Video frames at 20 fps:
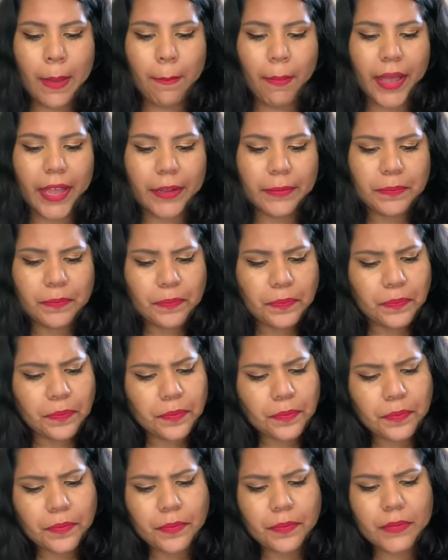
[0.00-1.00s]
But
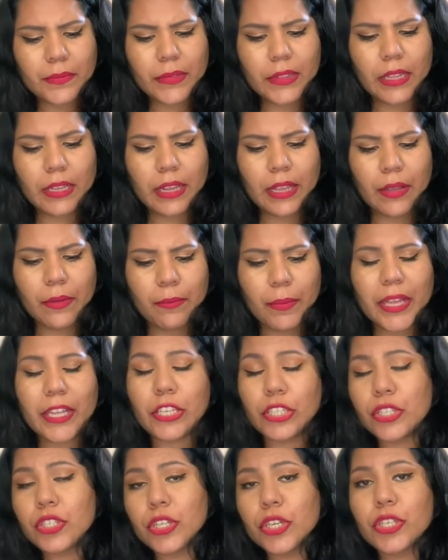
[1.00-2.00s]

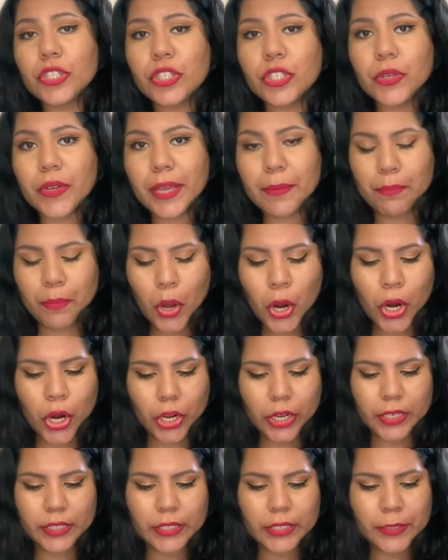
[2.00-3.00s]
but so you still get
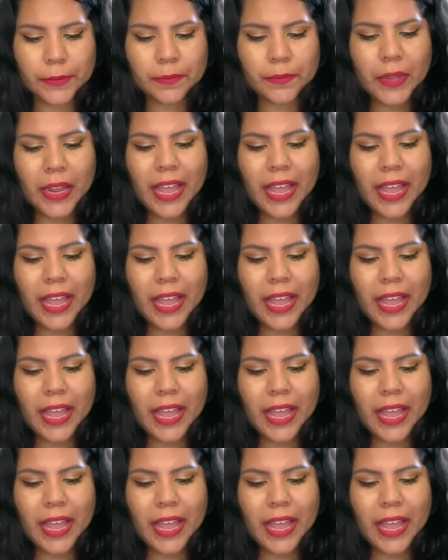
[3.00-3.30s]
perks.